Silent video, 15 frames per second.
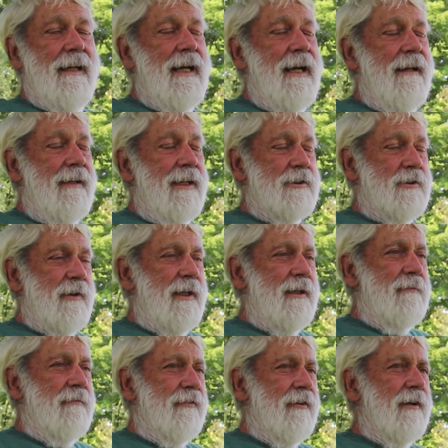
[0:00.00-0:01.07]
that's
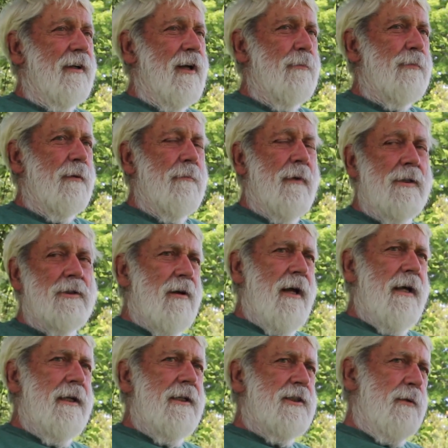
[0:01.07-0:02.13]
right. For a couple of months,
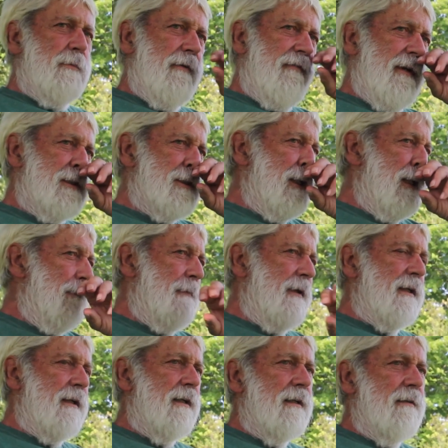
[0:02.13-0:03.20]
cottage that we fixed up,
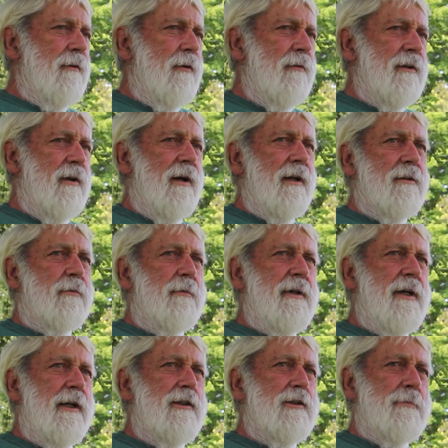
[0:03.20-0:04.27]
and only on 3
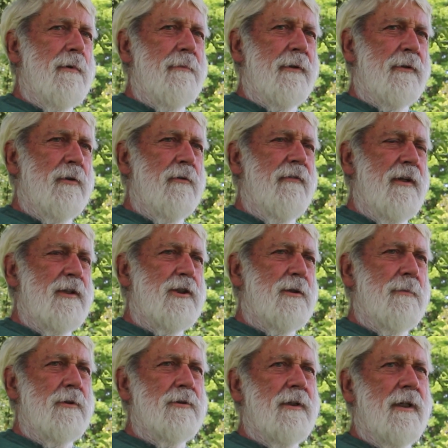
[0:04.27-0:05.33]
acres, but we grew
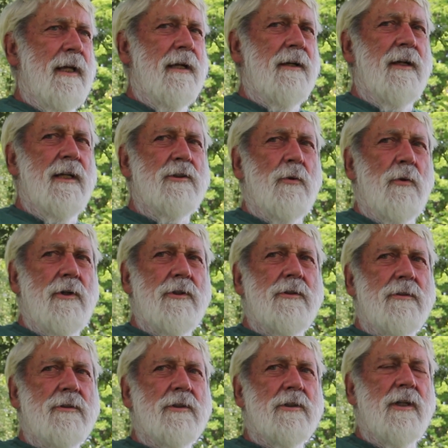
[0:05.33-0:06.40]
vegetables and had a nice
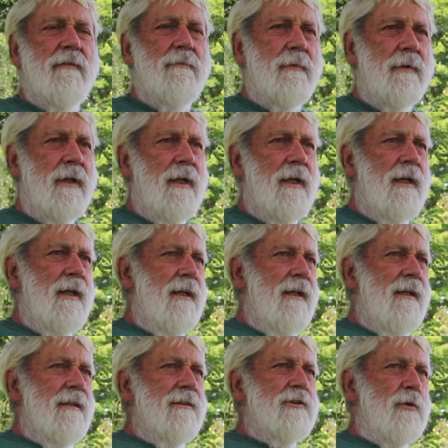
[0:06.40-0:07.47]
orchard and stuff. But
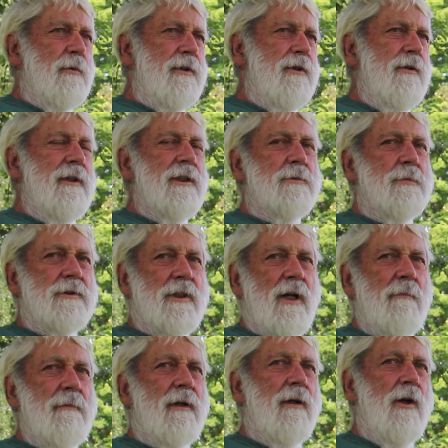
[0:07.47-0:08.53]
so we knew this was
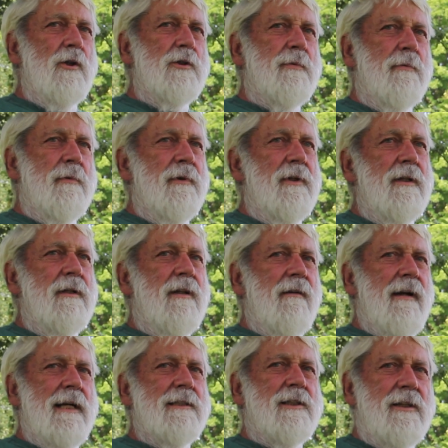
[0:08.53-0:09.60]
coming close, but we didn't
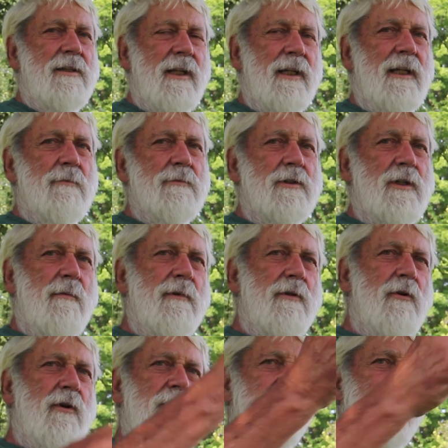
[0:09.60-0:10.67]
actually think it was coming
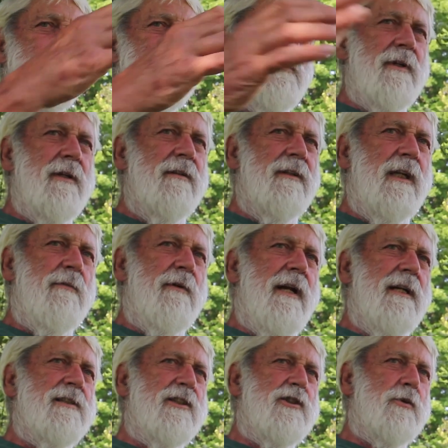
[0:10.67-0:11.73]
north of us. We didn't think it would
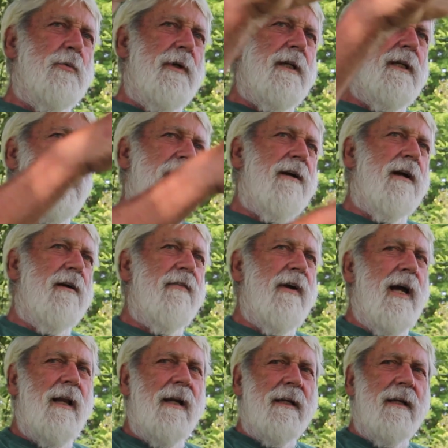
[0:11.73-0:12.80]
actually swing down our
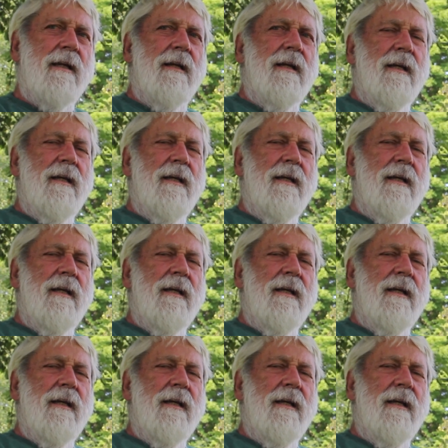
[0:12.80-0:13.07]
valley,